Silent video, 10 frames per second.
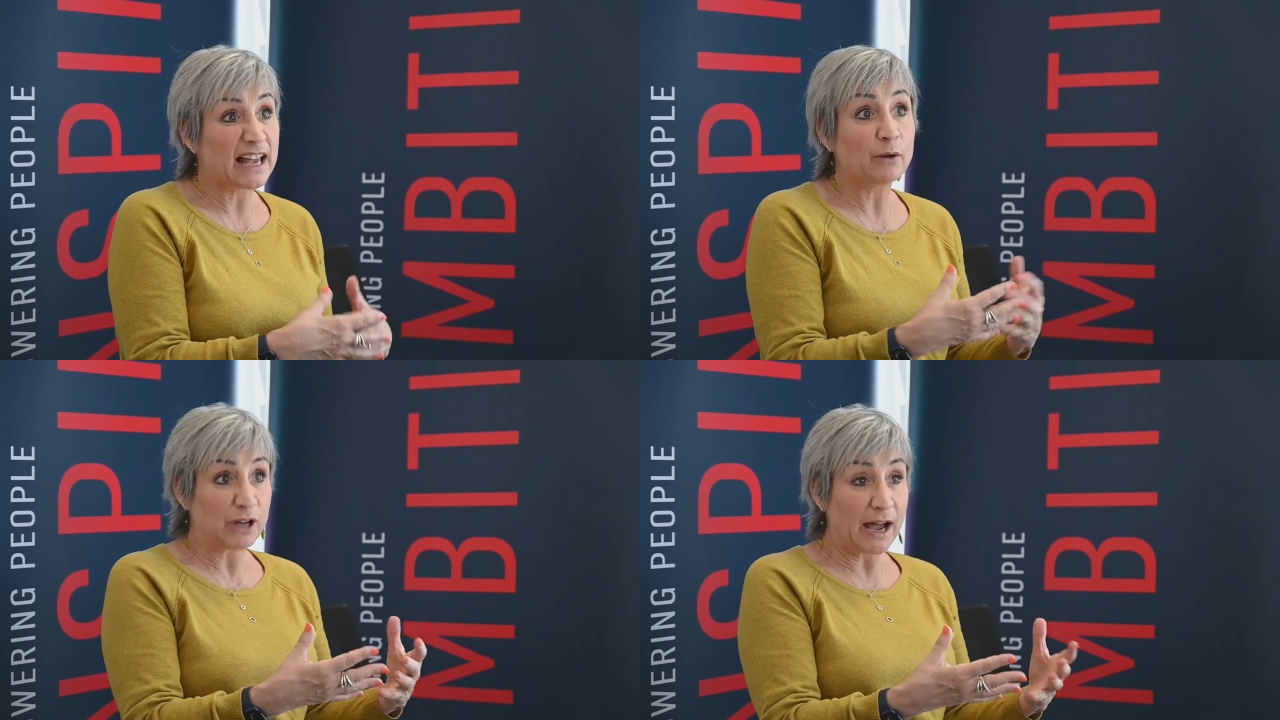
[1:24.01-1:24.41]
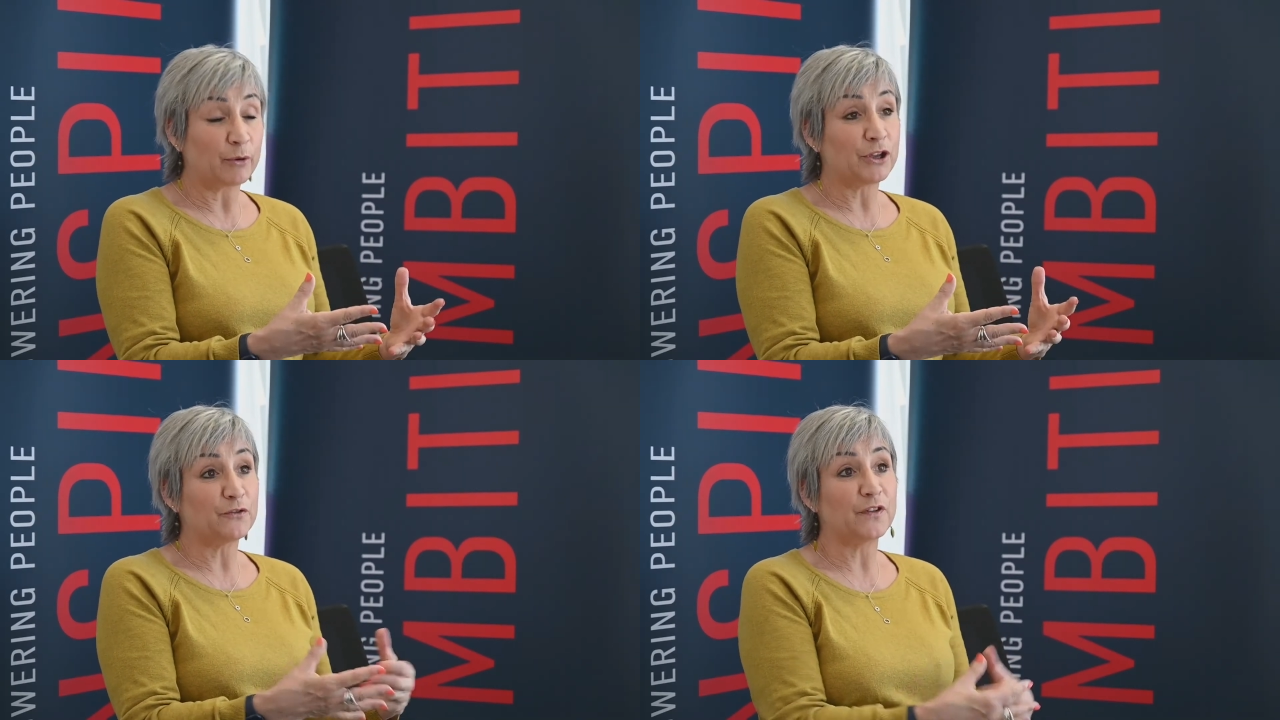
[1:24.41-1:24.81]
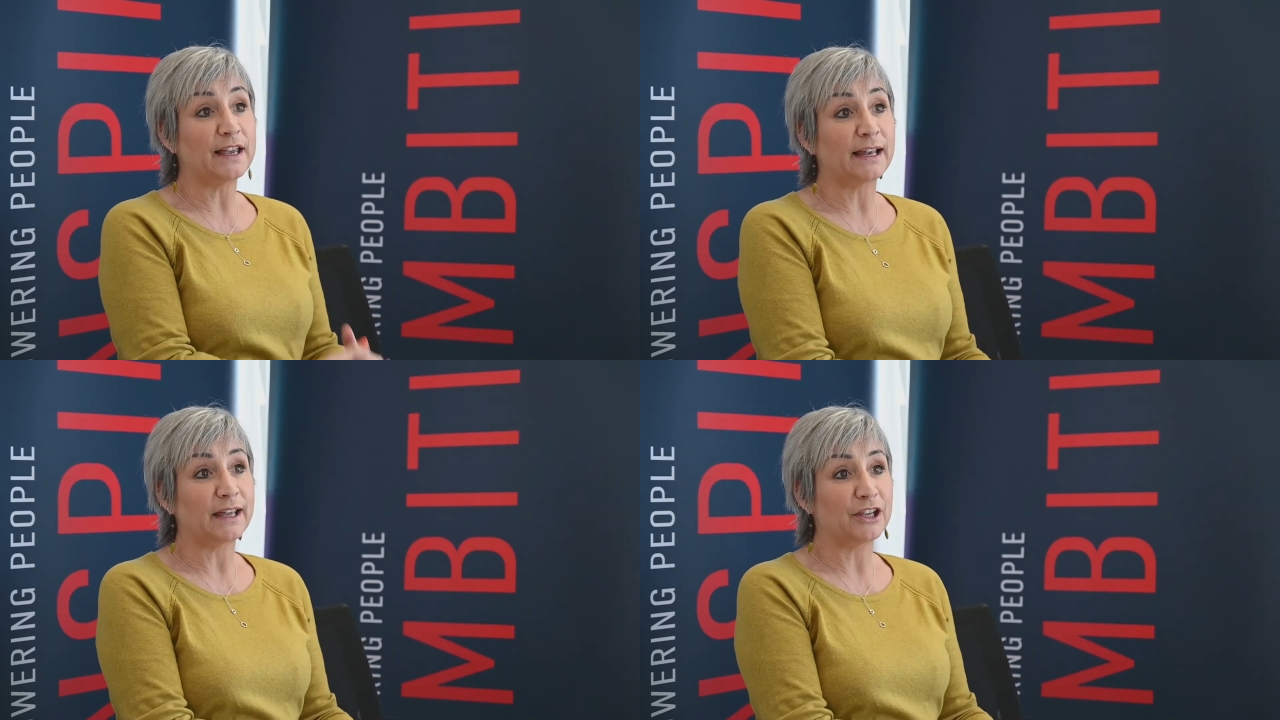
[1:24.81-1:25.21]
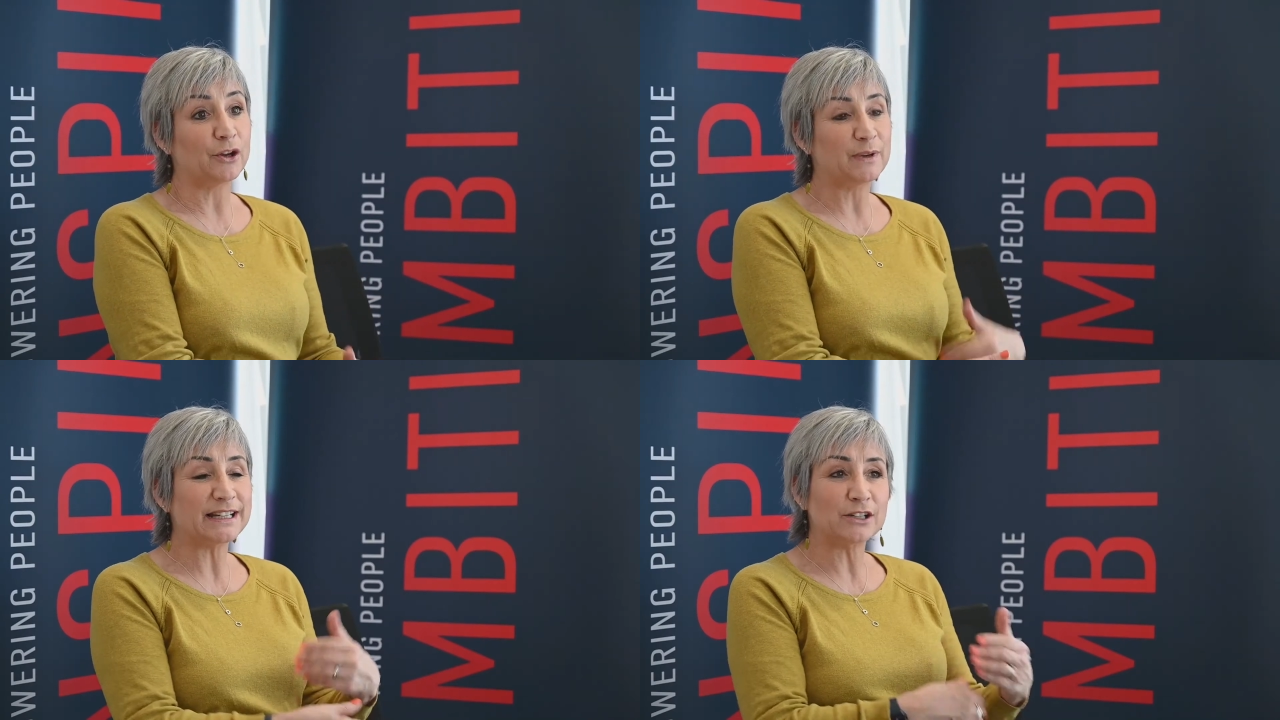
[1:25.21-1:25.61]
how are you
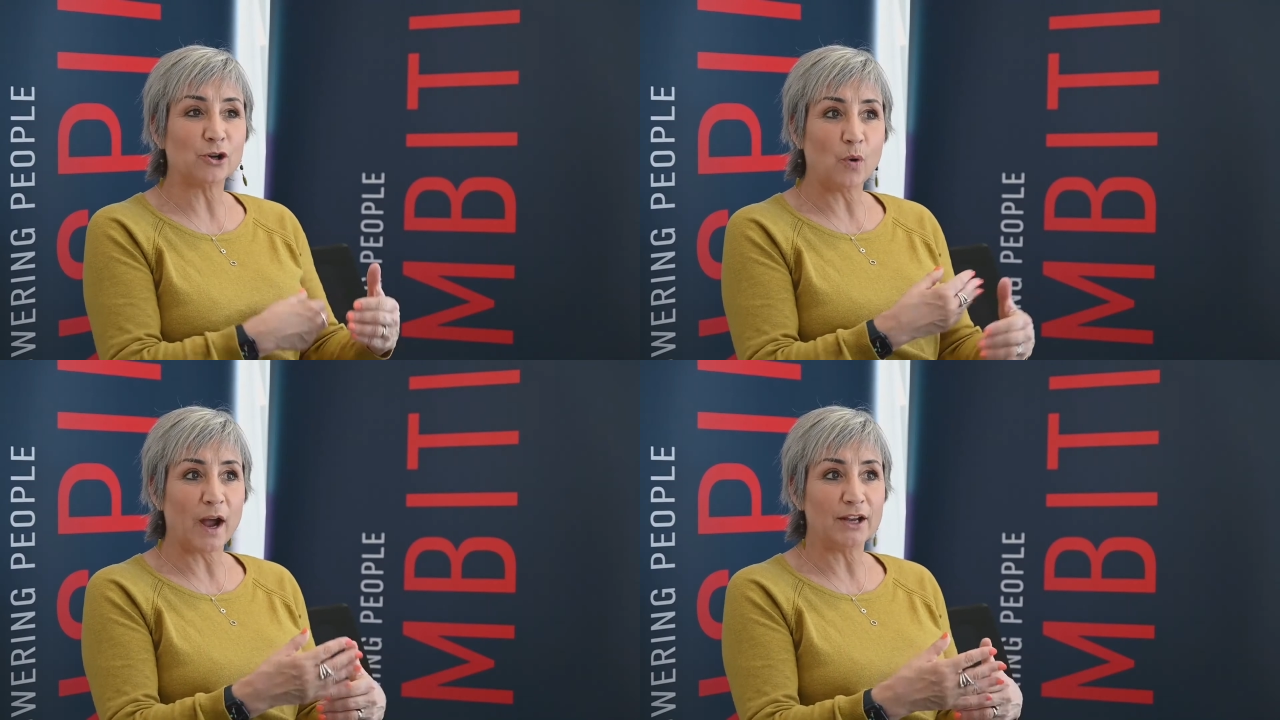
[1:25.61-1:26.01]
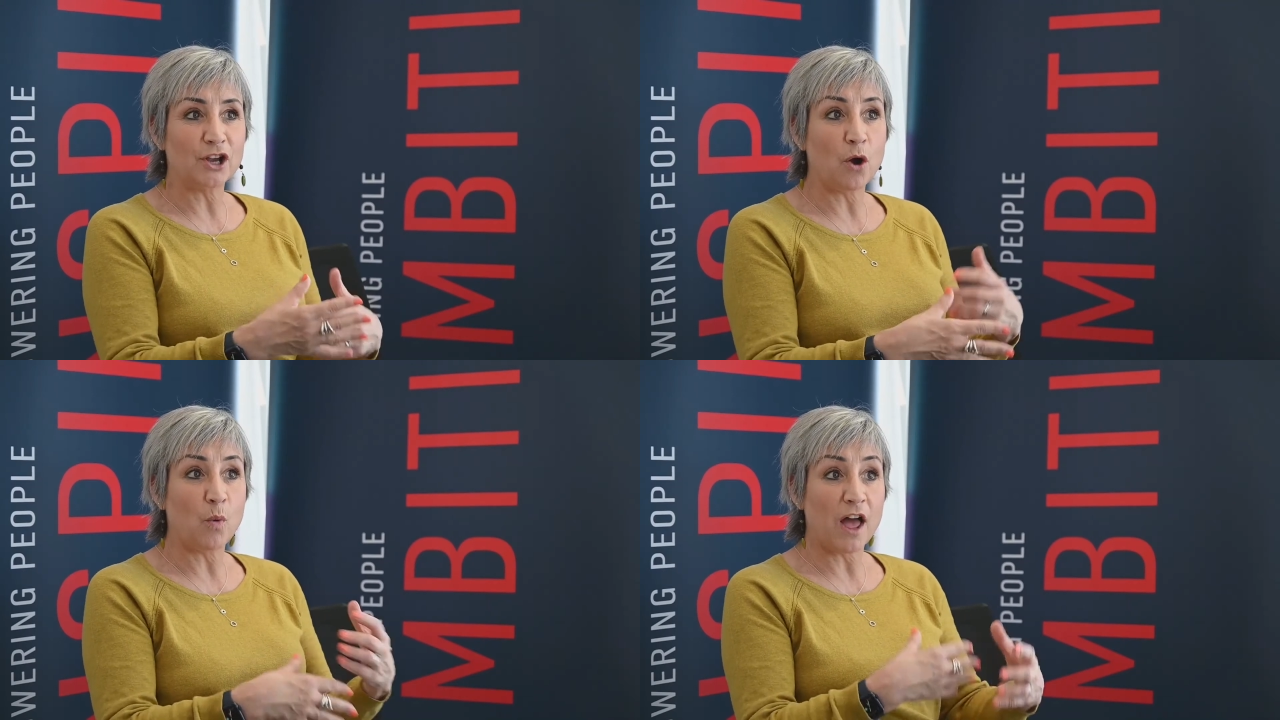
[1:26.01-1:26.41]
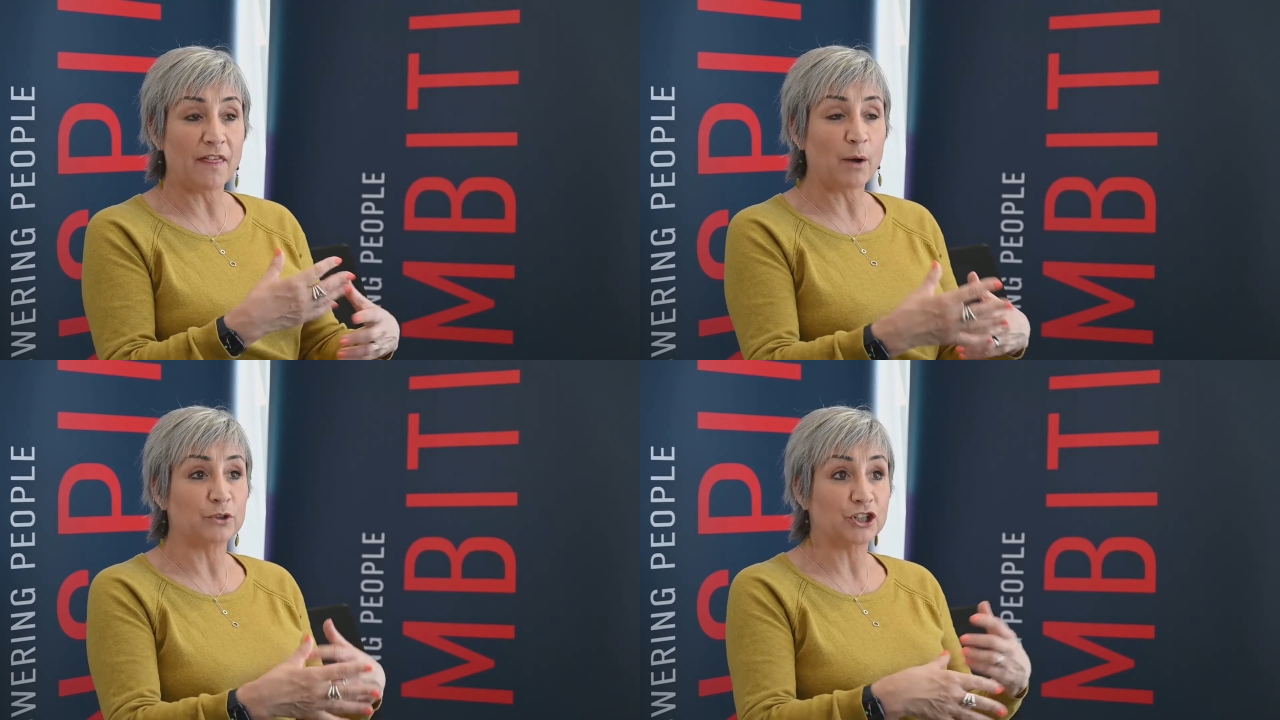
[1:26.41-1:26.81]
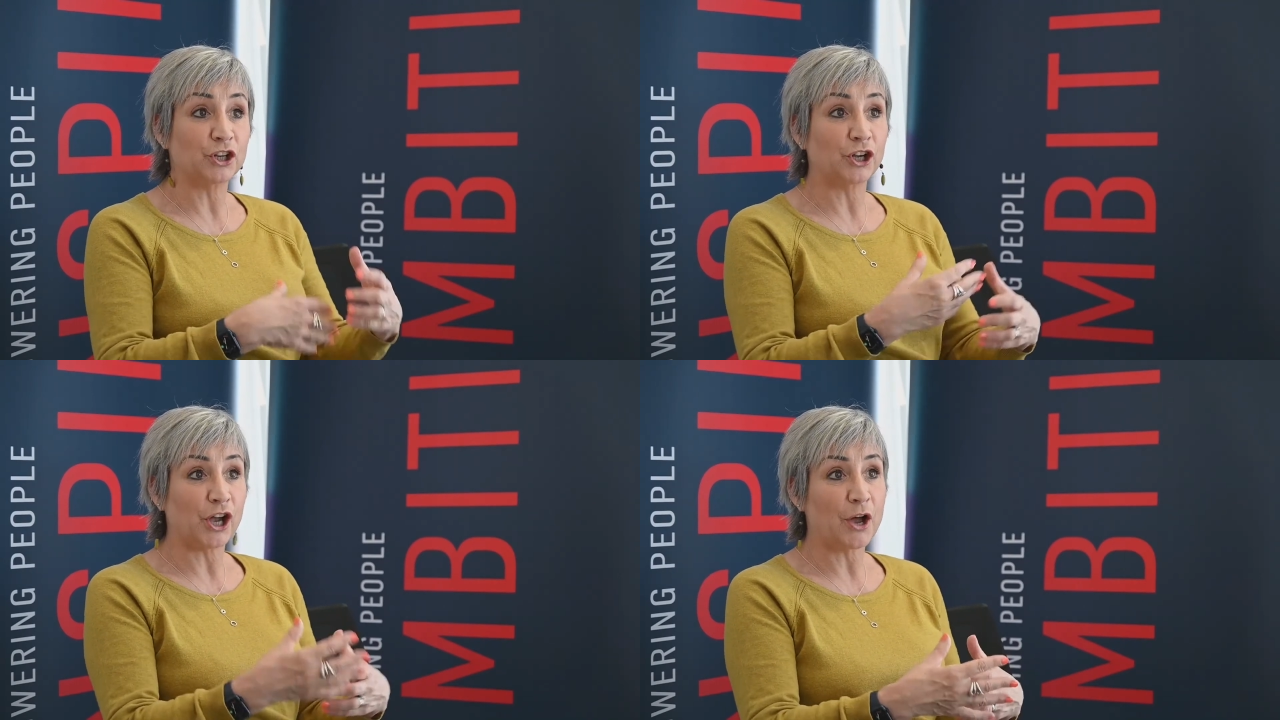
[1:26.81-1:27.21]
feeling, we didn't quite know where that was
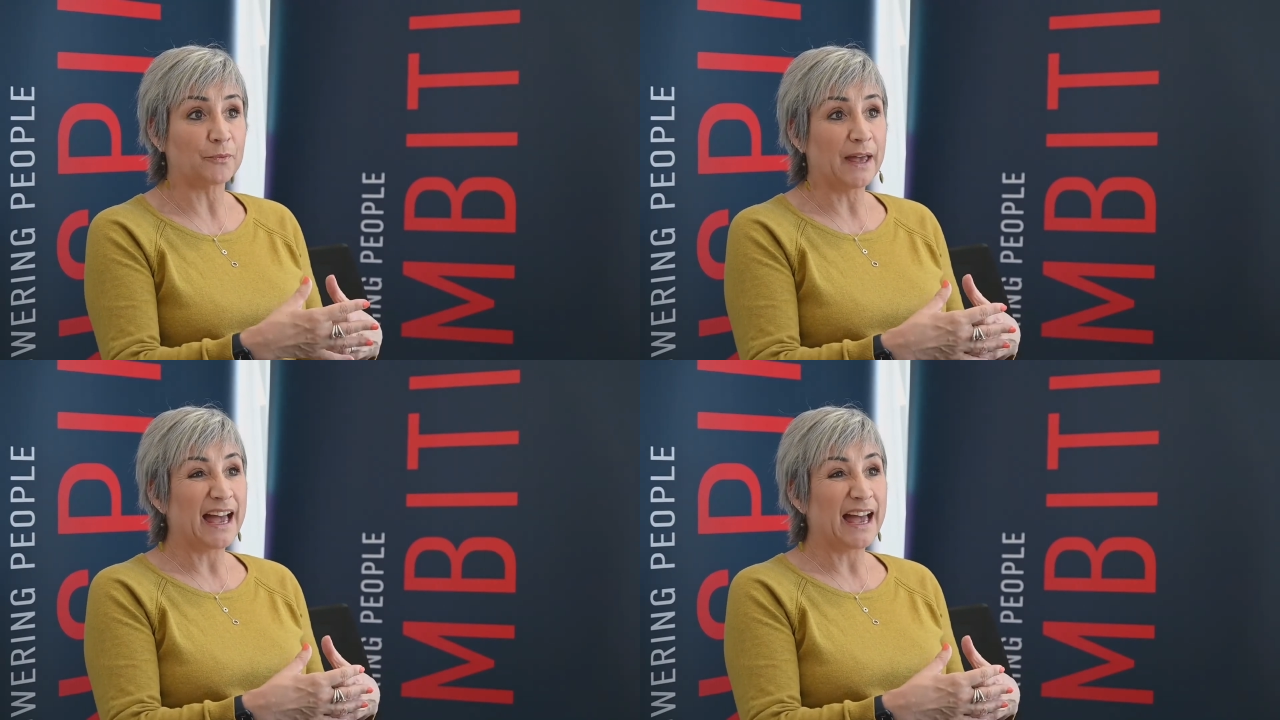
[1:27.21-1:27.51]
going to go.